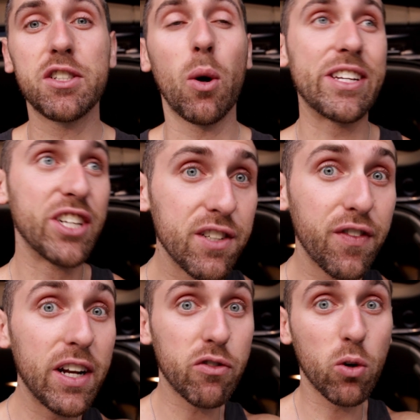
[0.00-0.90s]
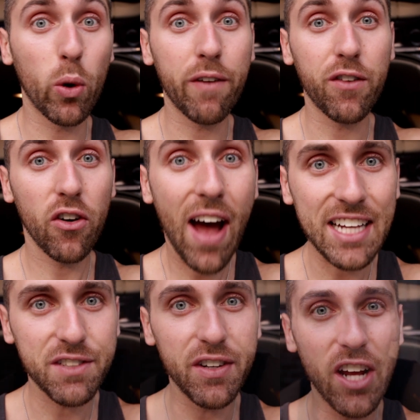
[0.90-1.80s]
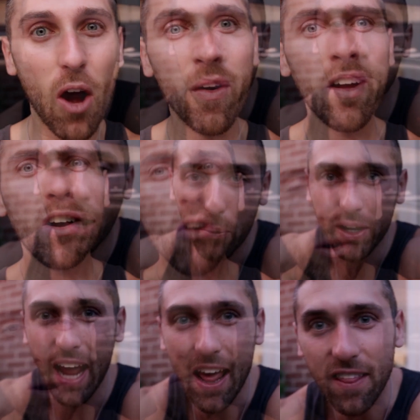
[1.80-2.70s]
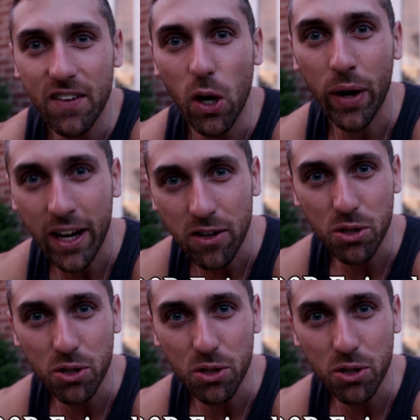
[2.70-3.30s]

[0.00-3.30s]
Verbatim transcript: So I just finished recording for the last video, but we're going to end the video here.